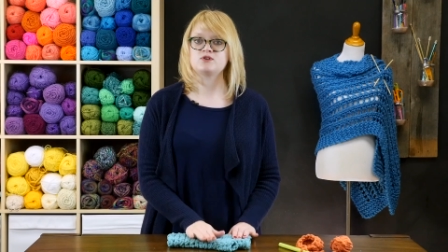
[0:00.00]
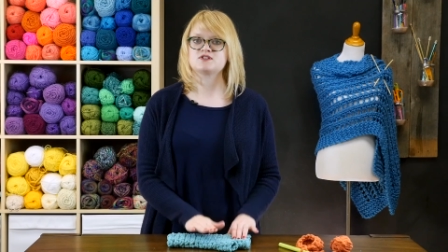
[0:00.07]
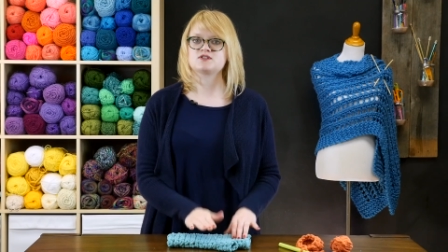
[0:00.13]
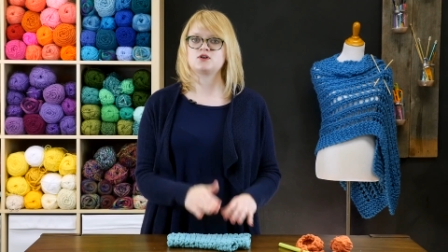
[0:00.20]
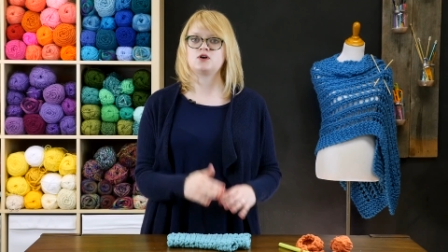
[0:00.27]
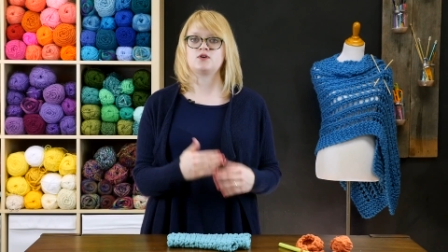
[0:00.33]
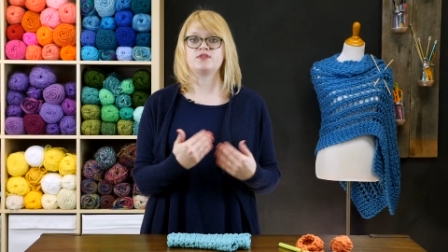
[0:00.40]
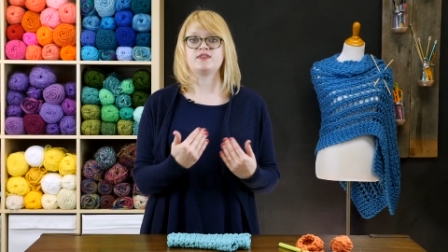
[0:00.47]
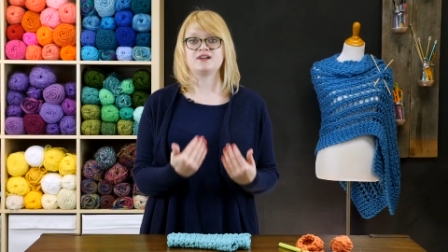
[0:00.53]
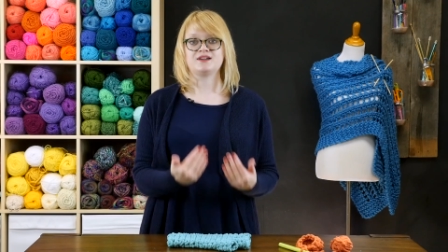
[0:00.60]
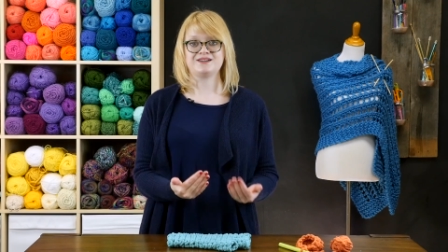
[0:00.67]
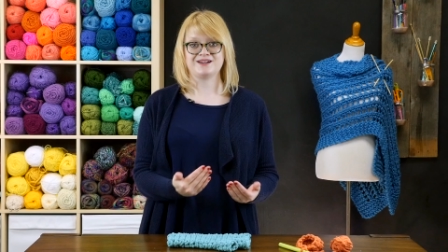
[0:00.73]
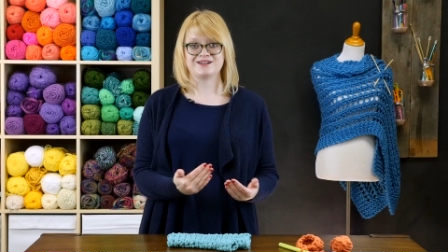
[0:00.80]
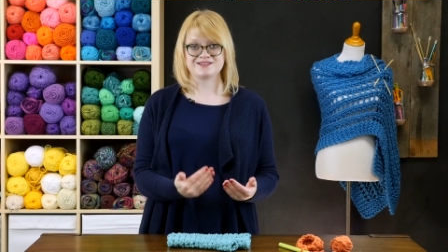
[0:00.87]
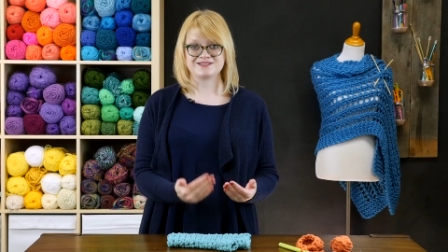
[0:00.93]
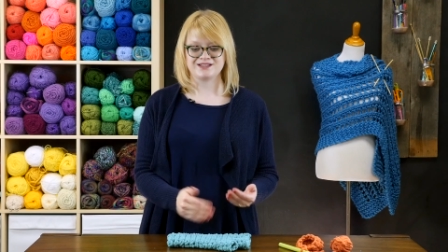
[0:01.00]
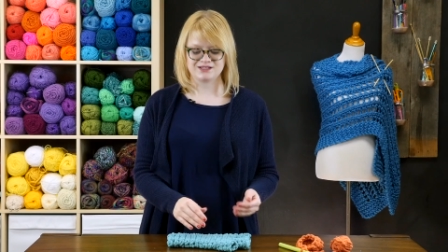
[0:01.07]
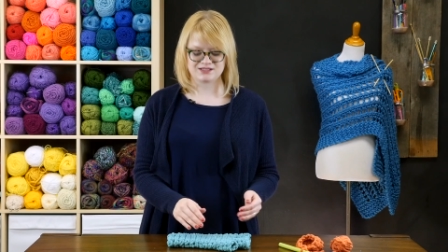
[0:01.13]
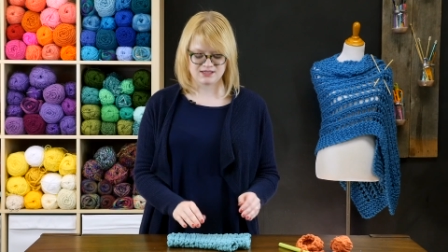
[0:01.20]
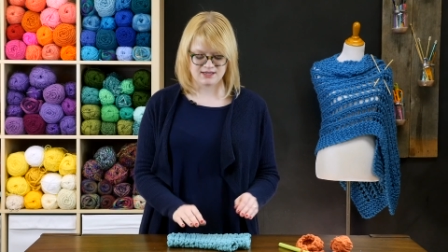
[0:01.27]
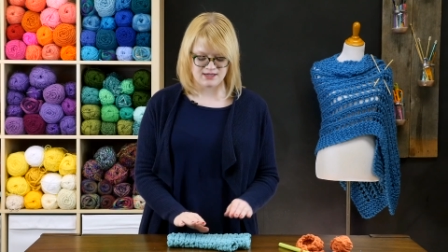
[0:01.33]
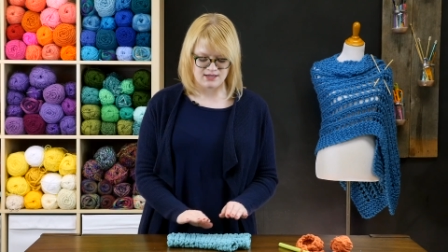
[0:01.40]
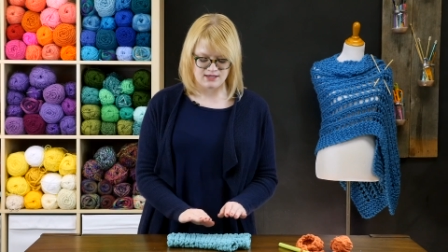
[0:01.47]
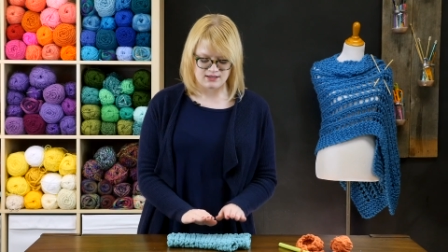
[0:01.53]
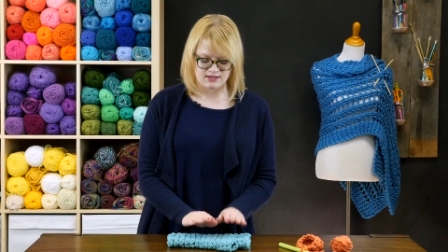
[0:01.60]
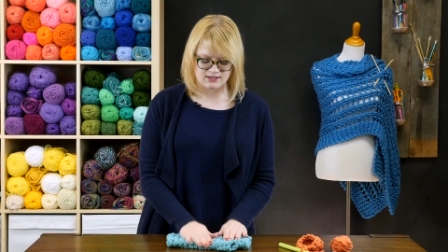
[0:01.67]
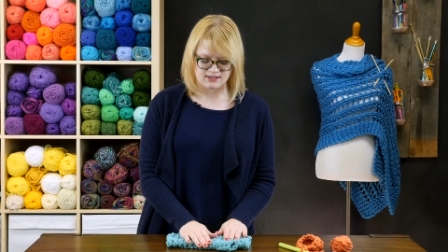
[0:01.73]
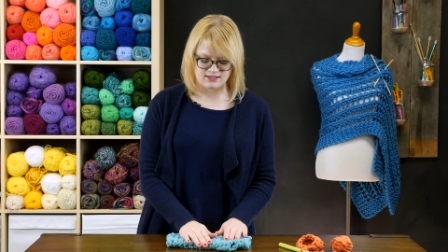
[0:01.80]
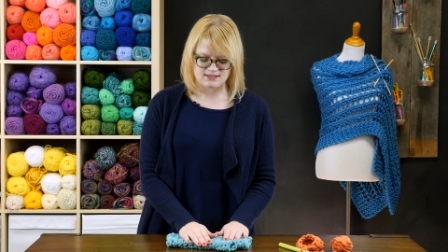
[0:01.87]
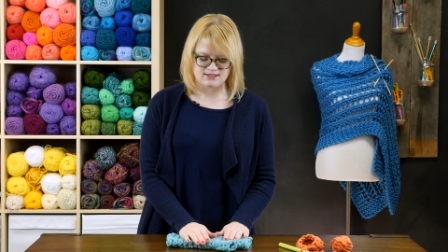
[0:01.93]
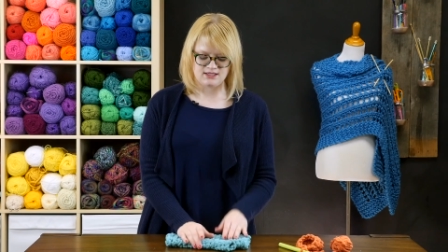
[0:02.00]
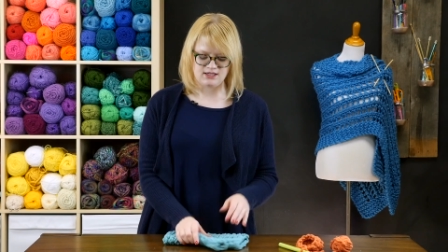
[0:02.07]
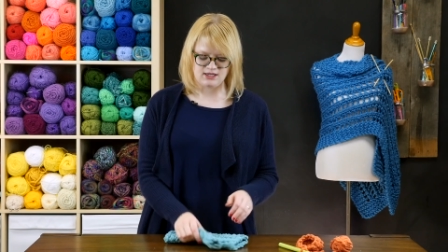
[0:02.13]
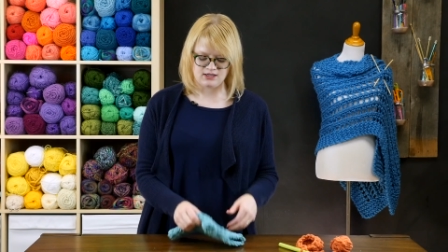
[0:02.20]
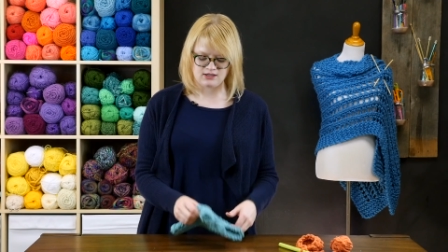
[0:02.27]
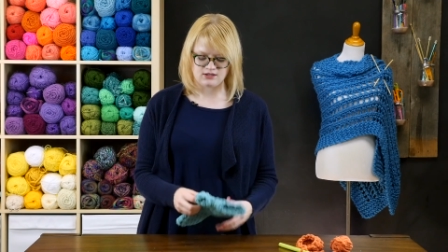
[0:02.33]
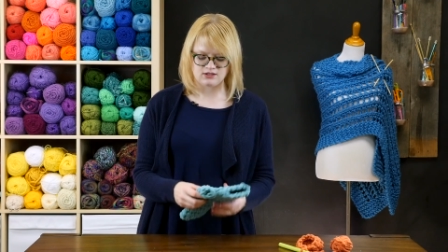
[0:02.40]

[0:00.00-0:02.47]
what's called the gusset. The gusset in a